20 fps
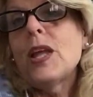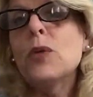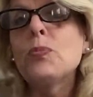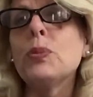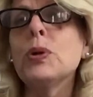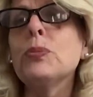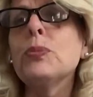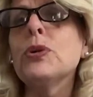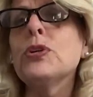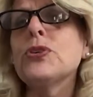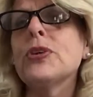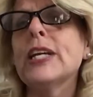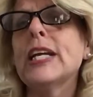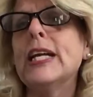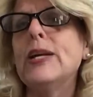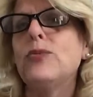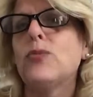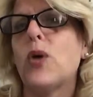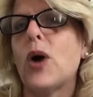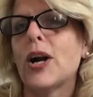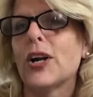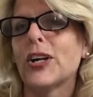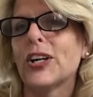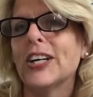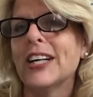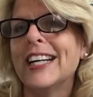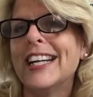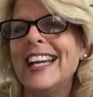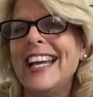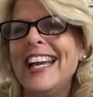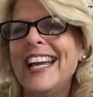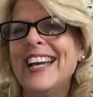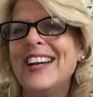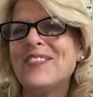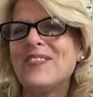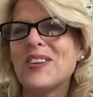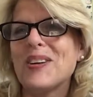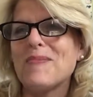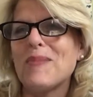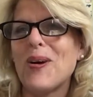when we're drinking water
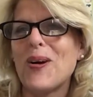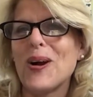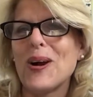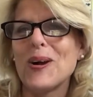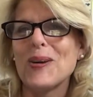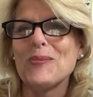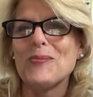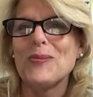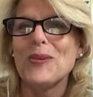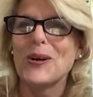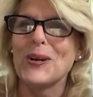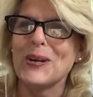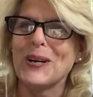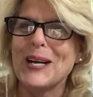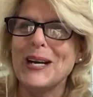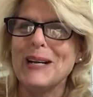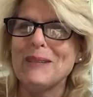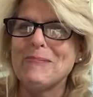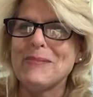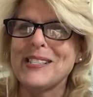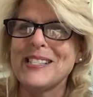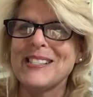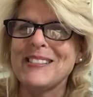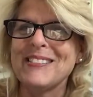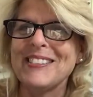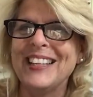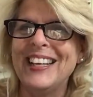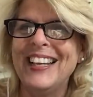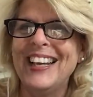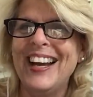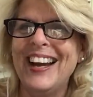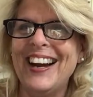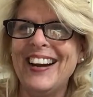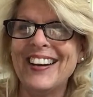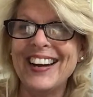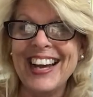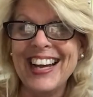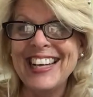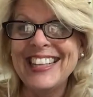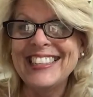from our water cups. All
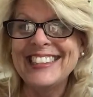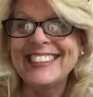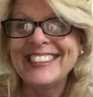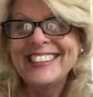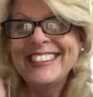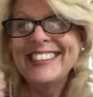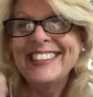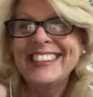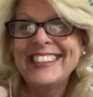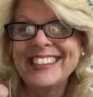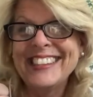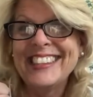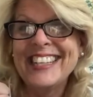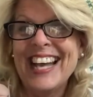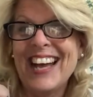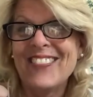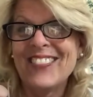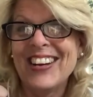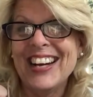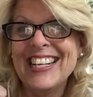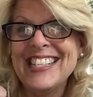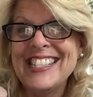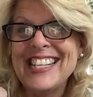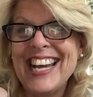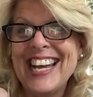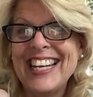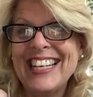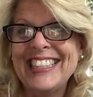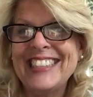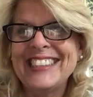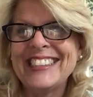right, have a great day.